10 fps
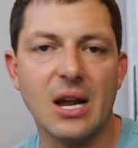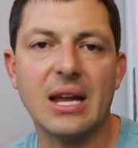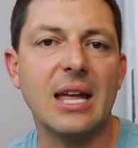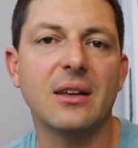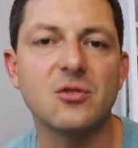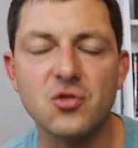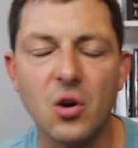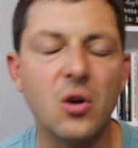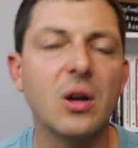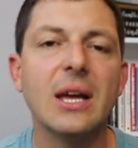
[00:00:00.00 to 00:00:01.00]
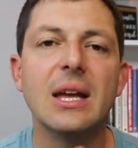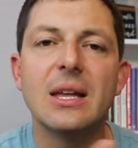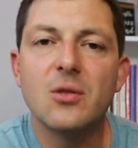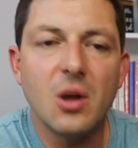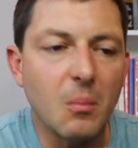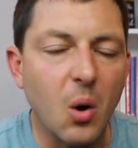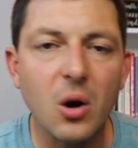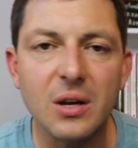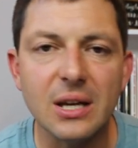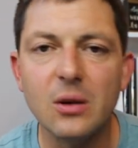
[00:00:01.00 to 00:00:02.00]
I can't control the
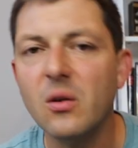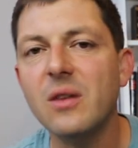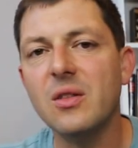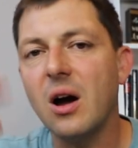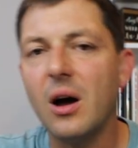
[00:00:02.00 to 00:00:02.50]
market, the